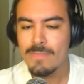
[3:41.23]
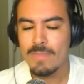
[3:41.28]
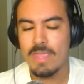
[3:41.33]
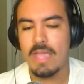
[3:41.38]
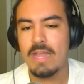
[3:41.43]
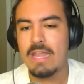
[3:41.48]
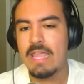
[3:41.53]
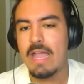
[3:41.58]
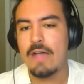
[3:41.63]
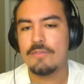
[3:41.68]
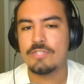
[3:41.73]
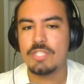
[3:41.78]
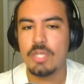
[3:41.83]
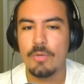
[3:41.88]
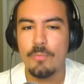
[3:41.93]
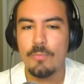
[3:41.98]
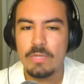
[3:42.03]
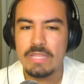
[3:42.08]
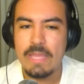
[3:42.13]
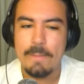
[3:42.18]
Anyhow, so
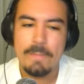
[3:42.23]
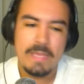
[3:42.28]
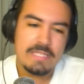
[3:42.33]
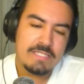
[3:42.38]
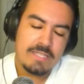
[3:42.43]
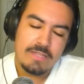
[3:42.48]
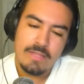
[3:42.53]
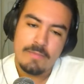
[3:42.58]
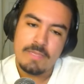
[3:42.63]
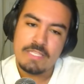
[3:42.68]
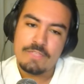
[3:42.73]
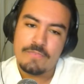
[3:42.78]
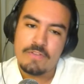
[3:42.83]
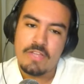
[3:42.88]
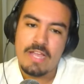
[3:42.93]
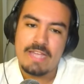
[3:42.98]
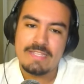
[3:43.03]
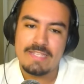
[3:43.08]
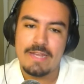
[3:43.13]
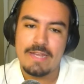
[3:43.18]
what that basically means for you
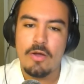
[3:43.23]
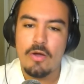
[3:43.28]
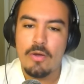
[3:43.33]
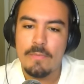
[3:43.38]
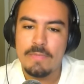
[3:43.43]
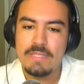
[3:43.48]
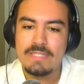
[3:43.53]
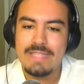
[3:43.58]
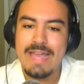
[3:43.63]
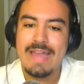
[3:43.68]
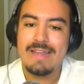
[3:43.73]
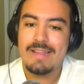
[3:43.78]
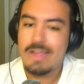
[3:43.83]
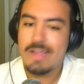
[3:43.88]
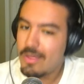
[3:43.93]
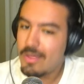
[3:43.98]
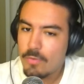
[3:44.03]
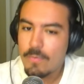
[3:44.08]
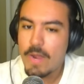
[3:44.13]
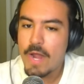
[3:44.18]
guys at home is that
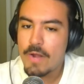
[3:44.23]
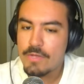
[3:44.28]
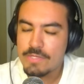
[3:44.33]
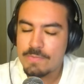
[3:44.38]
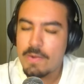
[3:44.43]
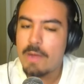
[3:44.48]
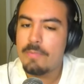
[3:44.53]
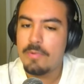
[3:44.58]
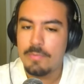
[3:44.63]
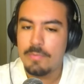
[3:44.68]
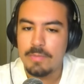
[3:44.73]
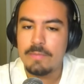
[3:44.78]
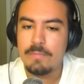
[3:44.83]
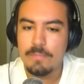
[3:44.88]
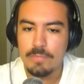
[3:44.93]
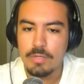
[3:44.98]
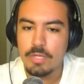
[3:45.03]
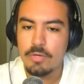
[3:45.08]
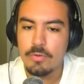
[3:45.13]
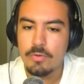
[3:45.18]
Colorado is probably
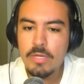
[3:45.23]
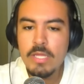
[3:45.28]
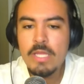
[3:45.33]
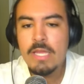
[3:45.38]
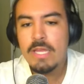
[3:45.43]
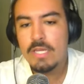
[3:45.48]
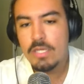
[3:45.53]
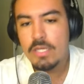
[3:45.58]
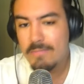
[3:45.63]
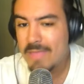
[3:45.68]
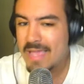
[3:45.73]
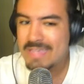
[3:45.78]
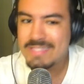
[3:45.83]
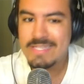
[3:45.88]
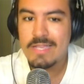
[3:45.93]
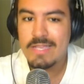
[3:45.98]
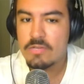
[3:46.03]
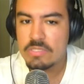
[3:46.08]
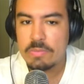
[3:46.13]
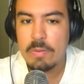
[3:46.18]
blue, New
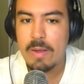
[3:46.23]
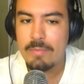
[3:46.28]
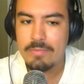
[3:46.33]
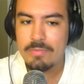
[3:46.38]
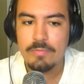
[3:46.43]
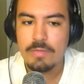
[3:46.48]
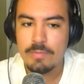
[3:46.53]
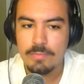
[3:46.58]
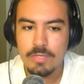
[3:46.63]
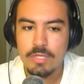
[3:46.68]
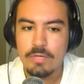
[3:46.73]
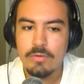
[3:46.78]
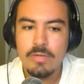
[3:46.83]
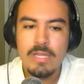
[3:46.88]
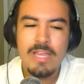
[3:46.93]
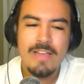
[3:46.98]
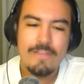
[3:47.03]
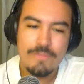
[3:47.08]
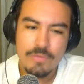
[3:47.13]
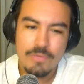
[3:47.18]
Mexico is probably blue,
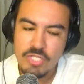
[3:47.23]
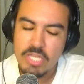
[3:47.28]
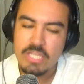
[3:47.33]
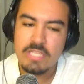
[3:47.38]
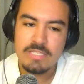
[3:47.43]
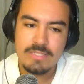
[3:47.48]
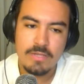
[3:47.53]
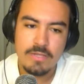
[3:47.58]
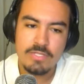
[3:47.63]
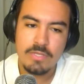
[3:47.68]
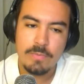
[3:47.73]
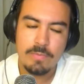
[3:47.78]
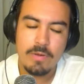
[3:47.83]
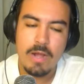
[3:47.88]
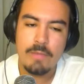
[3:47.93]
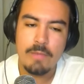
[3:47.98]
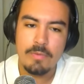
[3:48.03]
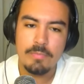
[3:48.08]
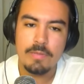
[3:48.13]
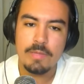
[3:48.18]
Virginia is also
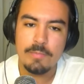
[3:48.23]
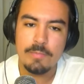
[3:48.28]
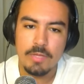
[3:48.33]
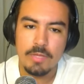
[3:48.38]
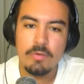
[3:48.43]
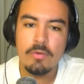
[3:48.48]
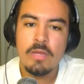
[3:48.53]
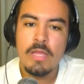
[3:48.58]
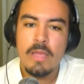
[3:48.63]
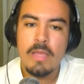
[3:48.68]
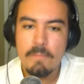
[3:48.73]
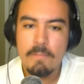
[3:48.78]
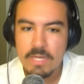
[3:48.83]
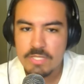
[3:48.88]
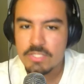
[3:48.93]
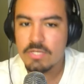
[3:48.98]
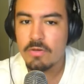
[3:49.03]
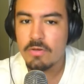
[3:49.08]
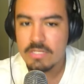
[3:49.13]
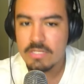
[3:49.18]
probably blue,
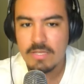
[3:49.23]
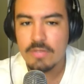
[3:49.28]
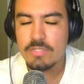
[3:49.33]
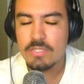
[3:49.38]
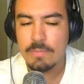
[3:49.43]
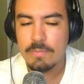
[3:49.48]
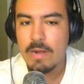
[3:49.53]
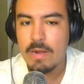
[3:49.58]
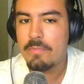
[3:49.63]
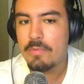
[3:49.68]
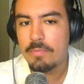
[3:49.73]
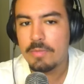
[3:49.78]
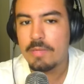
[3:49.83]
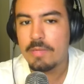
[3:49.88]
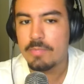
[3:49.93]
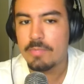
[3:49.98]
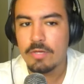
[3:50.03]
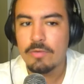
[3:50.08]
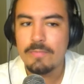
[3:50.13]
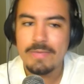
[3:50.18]
Minnesota is also probably
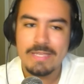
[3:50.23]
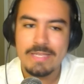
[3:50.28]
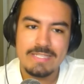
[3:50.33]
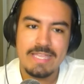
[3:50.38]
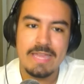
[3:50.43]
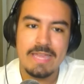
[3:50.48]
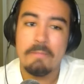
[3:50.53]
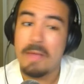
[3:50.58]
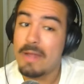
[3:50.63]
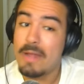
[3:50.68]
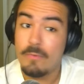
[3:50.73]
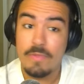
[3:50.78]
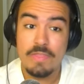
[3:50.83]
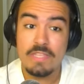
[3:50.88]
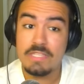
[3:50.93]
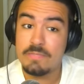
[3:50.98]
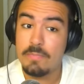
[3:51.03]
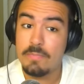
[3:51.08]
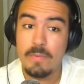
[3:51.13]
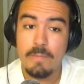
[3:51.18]
blue because again Biden won
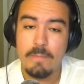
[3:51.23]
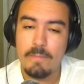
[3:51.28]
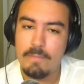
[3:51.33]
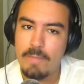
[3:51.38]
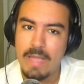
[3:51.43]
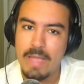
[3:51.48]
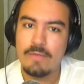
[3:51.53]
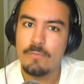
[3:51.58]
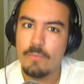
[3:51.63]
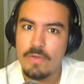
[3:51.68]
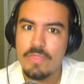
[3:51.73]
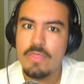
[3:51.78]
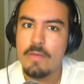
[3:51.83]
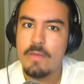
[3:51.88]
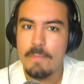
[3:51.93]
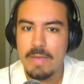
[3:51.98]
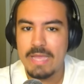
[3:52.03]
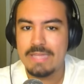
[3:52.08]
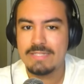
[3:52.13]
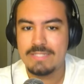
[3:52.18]
these Biden won
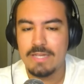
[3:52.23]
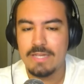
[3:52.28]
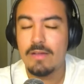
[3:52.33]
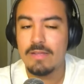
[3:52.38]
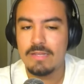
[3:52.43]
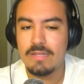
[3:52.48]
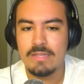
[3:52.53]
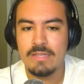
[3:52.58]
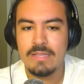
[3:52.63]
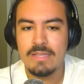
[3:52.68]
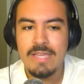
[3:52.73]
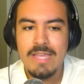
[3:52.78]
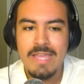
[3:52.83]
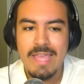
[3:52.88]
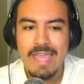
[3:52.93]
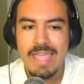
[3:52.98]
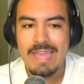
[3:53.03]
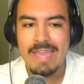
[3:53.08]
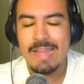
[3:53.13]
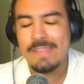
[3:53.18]
them by a ton,
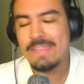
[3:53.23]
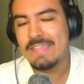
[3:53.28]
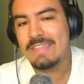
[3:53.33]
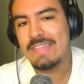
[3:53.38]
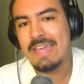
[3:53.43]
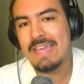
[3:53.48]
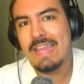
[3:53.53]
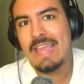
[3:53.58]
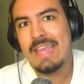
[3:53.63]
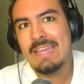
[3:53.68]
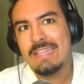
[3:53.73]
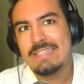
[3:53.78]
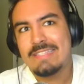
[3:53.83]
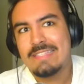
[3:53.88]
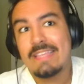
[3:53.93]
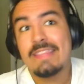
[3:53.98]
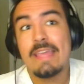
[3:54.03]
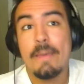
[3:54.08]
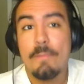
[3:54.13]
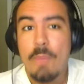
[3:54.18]
and I think that any
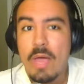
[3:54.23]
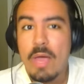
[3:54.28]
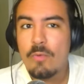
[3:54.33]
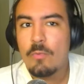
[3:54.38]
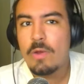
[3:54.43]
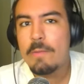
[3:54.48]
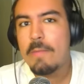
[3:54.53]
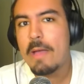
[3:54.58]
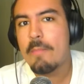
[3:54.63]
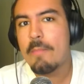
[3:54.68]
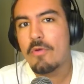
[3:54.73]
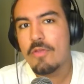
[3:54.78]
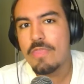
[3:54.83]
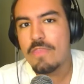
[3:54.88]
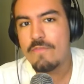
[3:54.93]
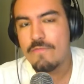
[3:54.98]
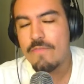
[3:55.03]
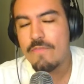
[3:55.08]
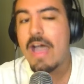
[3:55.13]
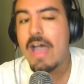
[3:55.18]
state that Biden won by more
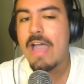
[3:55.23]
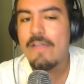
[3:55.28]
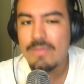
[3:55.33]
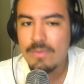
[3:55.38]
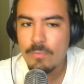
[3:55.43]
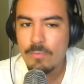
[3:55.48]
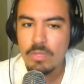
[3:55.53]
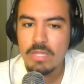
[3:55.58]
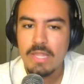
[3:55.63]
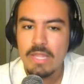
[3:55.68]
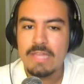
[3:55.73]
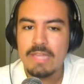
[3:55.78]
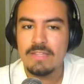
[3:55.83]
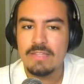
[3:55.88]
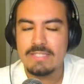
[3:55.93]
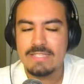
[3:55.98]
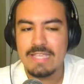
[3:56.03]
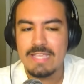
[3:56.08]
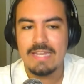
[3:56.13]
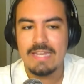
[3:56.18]
than five will likely
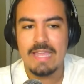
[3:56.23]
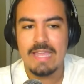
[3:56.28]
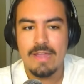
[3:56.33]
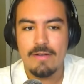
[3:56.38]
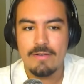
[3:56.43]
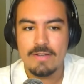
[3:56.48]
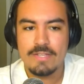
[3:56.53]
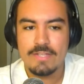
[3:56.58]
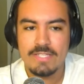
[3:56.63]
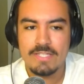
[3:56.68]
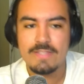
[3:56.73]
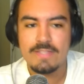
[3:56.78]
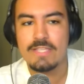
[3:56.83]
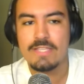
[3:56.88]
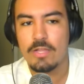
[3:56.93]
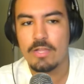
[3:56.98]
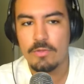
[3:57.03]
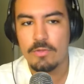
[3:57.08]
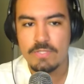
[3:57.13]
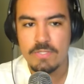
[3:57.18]
stay to Harris. This
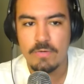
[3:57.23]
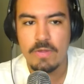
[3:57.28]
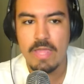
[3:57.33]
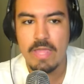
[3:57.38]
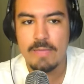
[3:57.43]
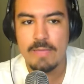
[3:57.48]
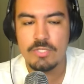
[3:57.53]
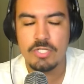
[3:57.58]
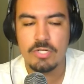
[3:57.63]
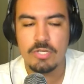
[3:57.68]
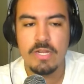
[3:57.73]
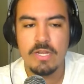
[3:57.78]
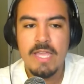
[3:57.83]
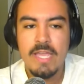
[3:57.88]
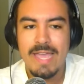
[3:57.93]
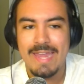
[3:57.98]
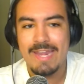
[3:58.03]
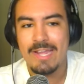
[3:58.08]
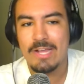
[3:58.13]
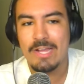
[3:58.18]
includes New Hampshire,
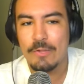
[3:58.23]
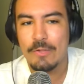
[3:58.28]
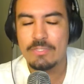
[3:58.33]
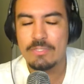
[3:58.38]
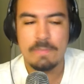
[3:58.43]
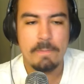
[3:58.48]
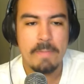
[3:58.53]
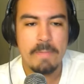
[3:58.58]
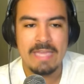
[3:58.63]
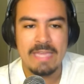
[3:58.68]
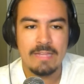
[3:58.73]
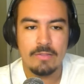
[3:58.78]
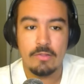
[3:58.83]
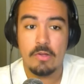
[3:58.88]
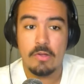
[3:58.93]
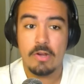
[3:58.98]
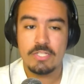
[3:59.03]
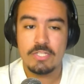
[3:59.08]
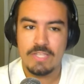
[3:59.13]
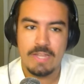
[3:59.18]
it includes Maine at
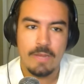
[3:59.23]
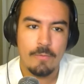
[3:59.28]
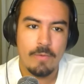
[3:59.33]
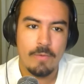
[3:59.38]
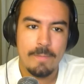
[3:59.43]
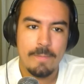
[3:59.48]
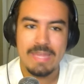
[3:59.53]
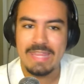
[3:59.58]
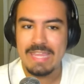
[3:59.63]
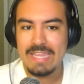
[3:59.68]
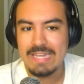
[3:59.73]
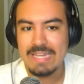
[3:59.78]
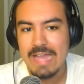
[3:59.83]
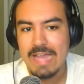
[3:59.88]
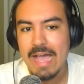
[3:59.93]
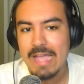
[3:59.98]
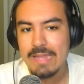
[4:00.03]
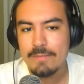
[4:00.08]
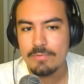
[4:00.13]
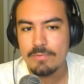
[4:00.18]
large that he won by like
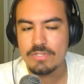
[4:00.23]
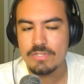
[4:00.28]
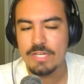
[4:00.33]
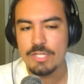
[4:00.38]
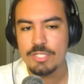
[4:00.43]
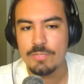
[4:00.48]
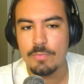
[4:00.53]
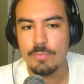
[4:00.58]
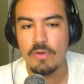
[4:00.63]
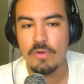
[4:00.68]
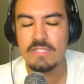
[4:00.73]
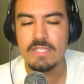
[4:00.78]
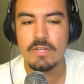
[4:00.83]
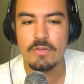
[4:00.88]
nine percentage points.